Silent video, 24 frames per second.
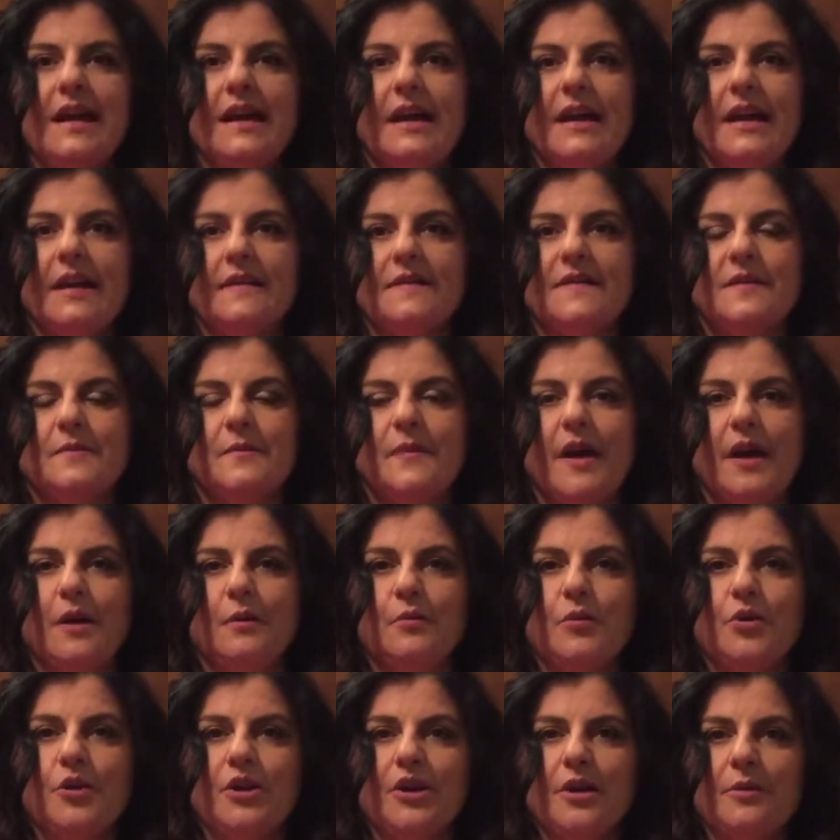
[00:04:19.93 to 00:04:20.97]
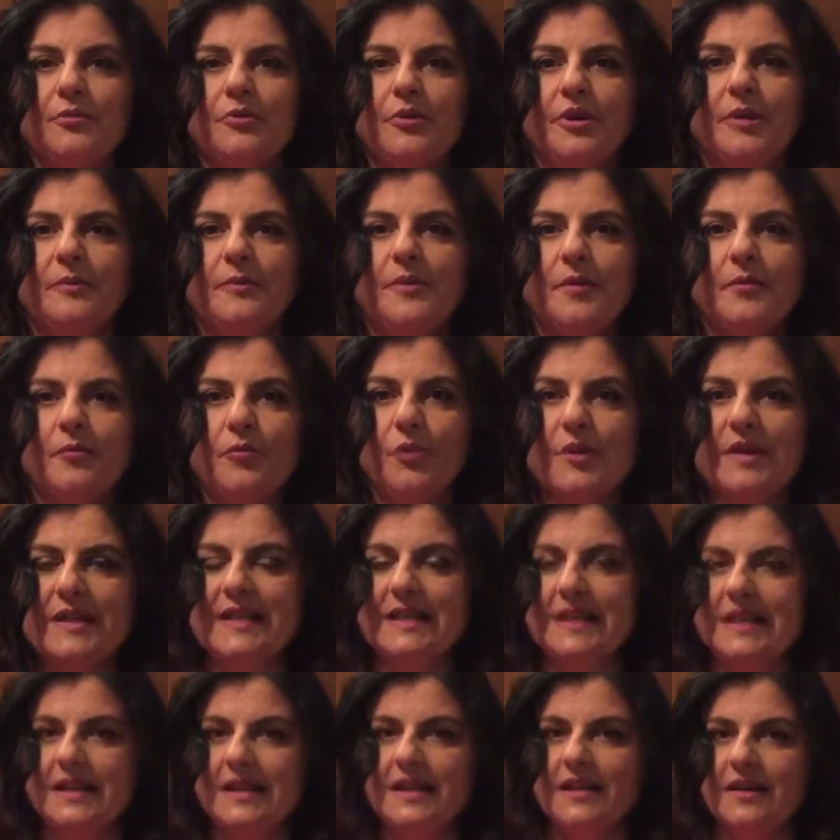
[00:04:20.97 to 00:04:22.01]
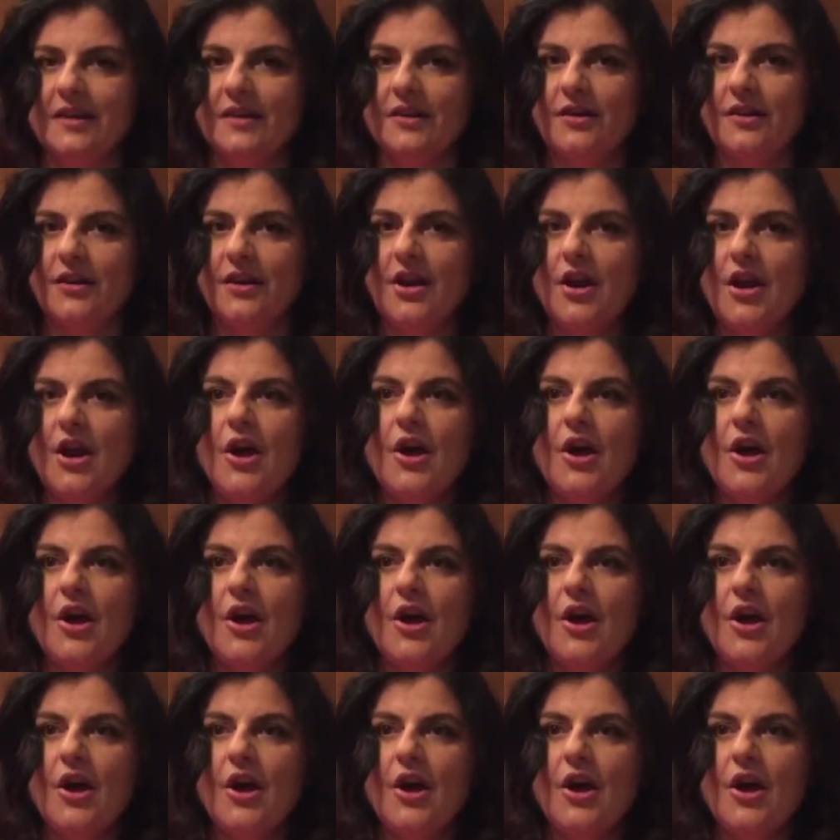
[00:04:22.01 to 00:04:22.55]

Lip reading: I have some Alberta premium whiskey here.